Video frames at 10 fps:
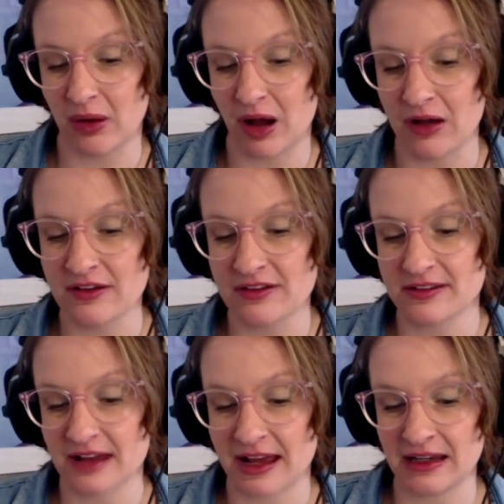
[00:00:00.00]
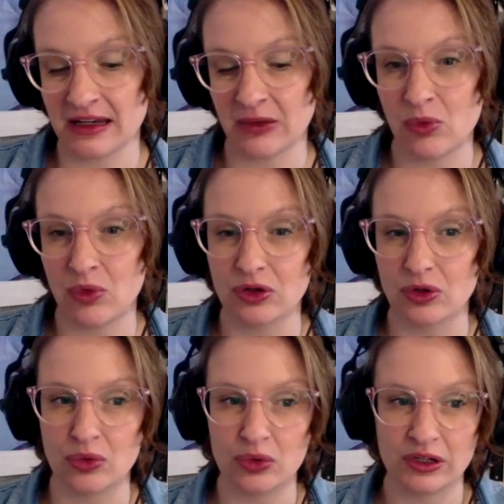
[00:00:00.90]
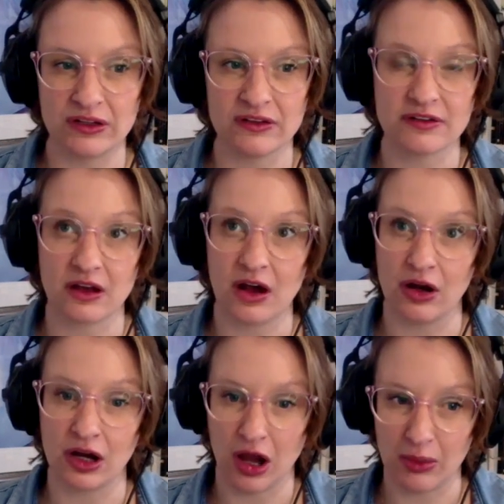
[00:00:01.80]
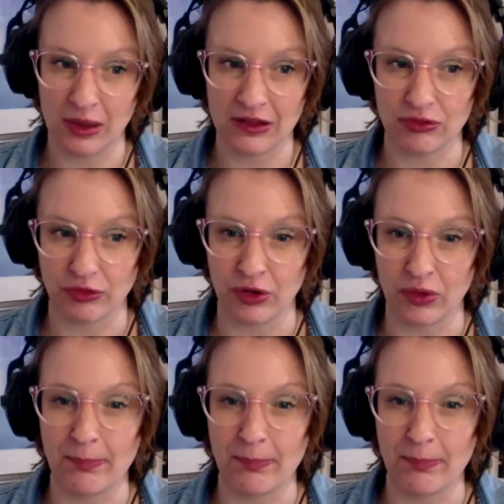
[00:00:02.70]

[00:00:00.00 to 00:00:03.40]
understanding what your audience are going through